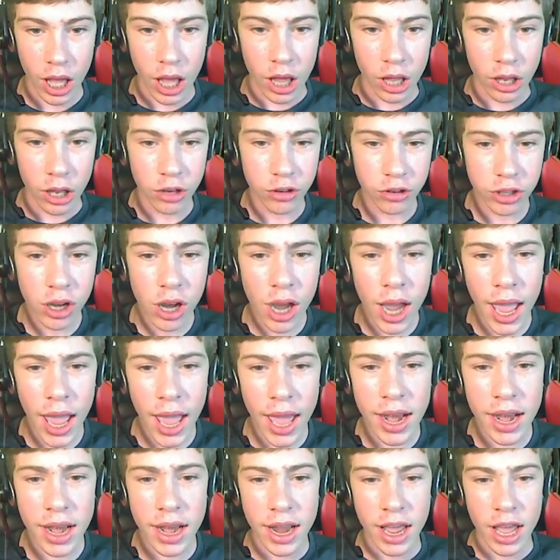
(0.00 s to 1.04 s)
let's go
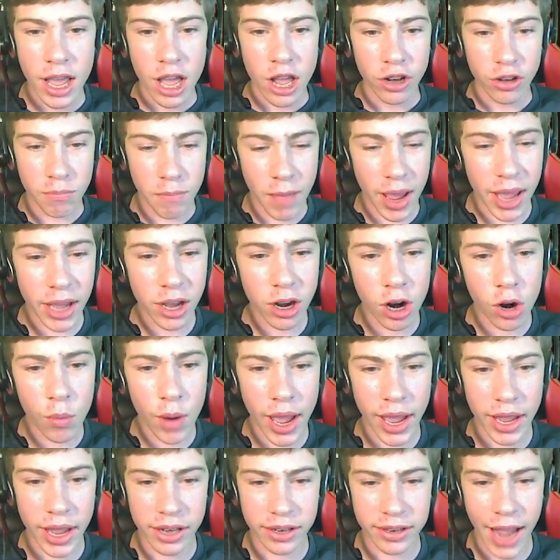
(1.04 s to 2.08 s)
ahead and make our
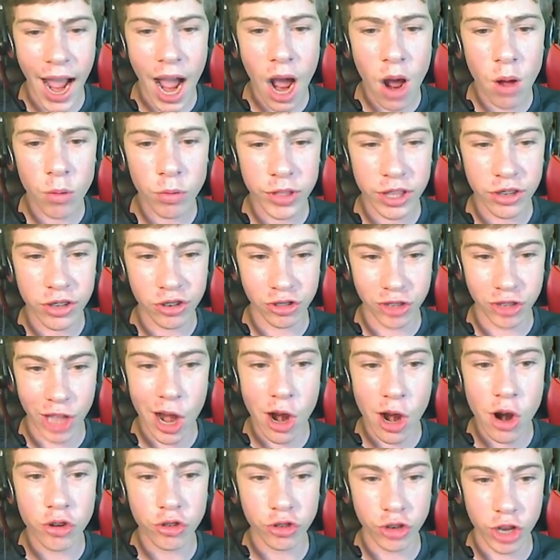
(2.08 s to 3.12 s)
way down these
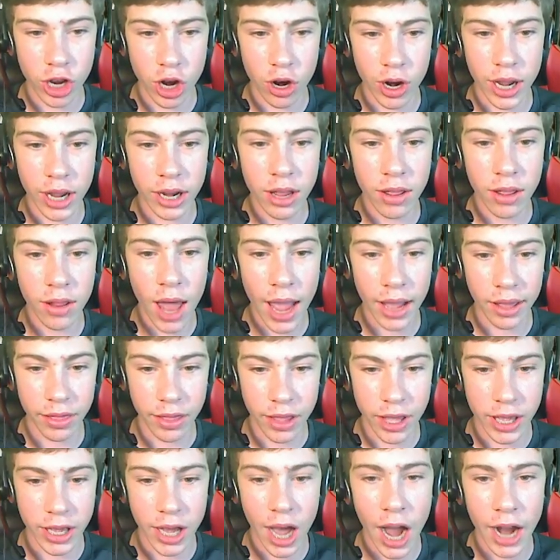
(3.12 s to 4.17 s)
stairs here into like
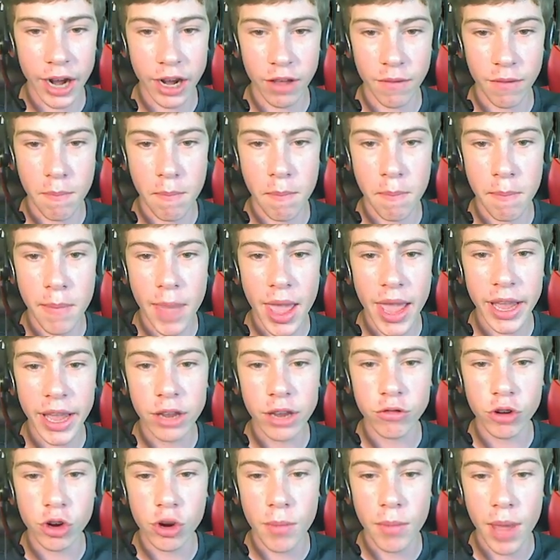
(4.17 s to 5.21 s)
the kind of
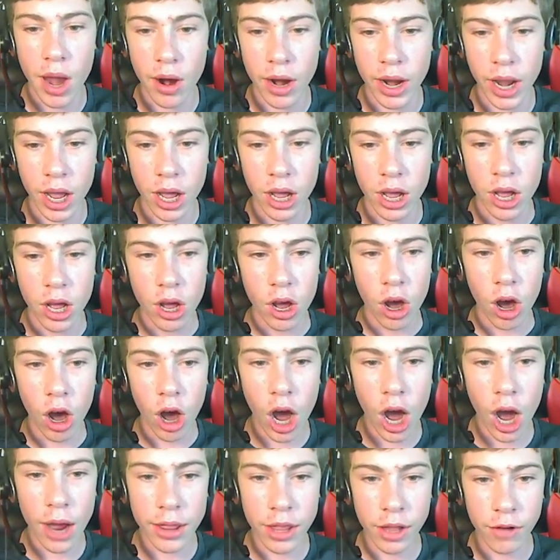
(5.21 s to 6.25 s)
main room area
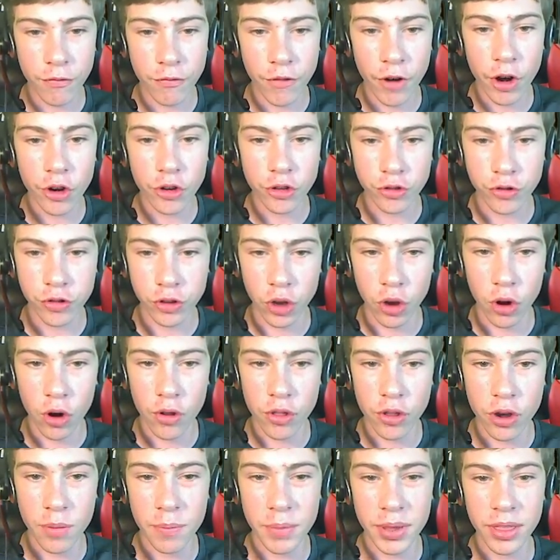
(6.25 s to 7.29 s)
on the first
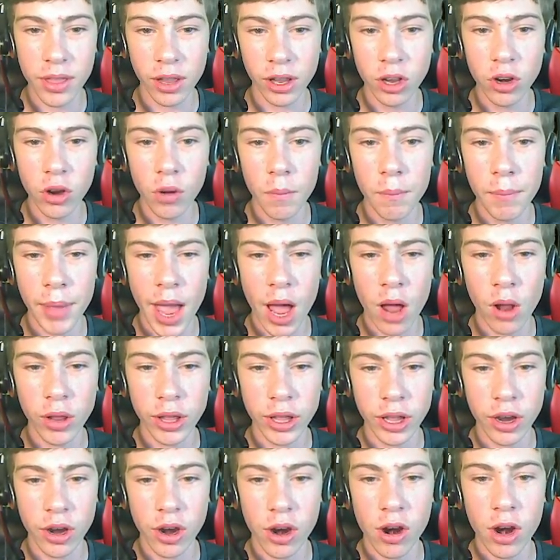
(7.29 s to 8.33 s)
floor. There'd be the little bell
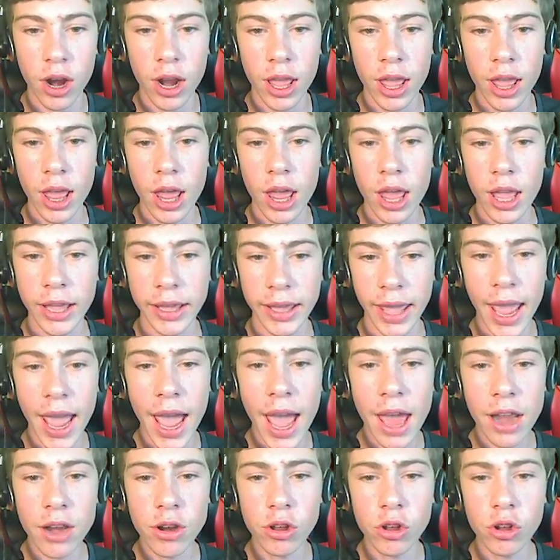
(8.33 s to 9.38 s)
here.
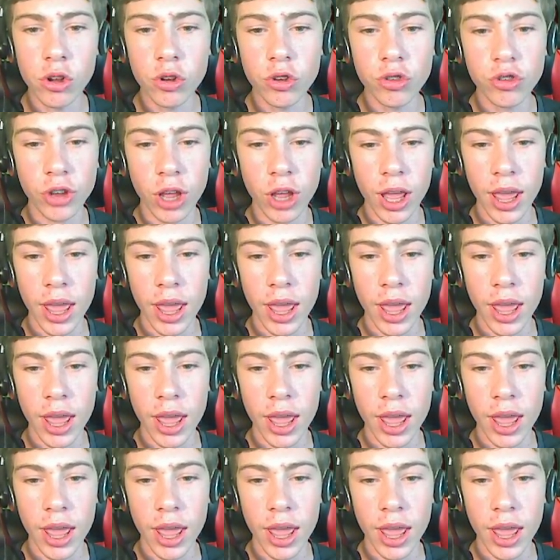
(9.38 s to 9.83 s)
Candles.